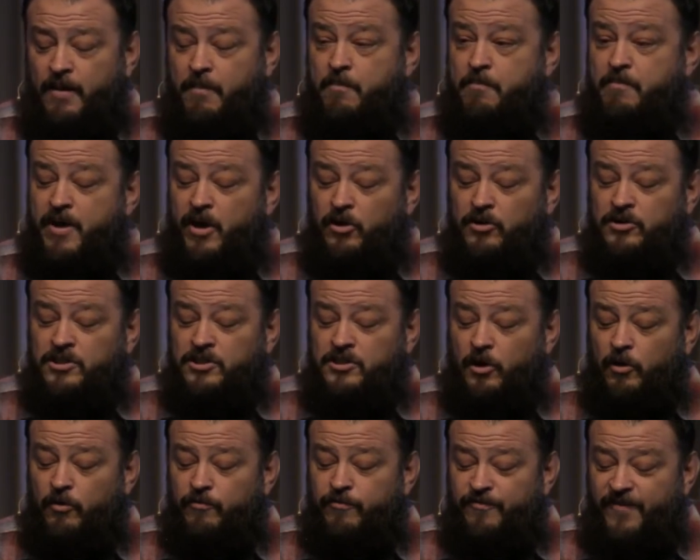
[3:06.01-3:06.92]

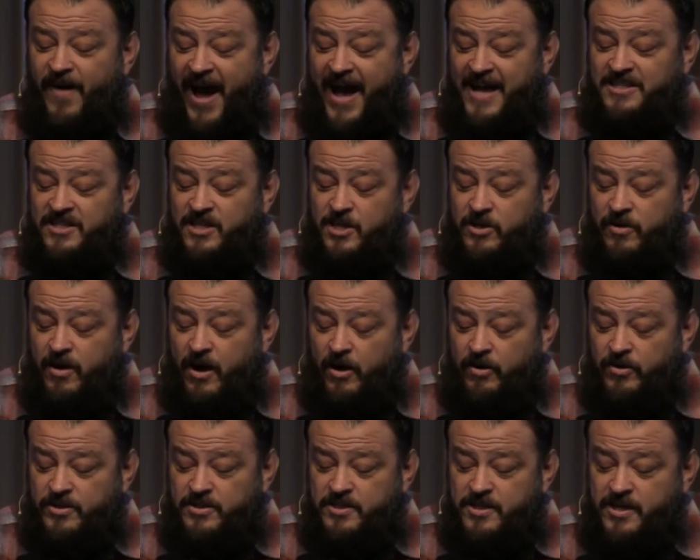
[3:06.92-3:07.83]
millstone fastened
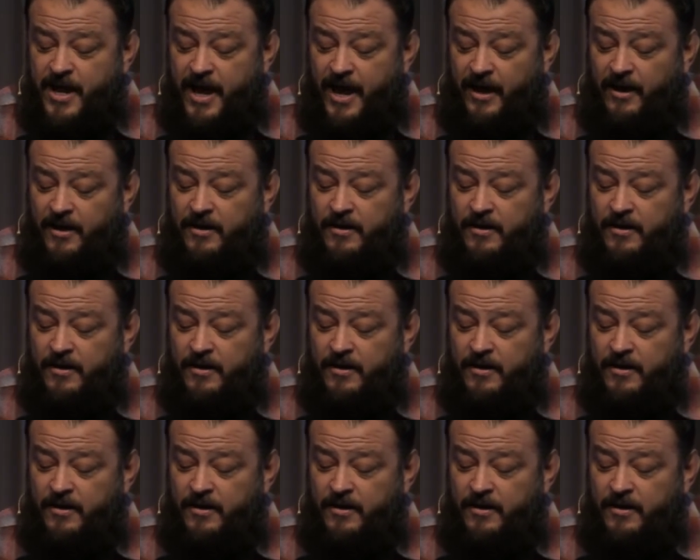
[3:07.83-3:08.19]
around his neck